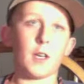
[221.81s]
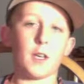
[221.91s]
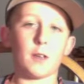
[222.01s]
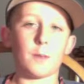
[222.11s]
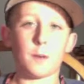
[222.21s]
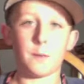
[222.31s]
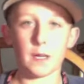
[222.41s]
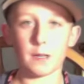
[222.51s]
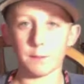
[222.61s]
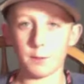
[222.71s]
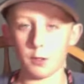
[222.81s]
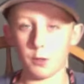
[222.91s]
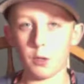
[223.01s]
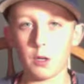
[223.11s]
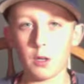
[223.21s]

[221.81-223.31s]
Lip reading: It is spray painted blue.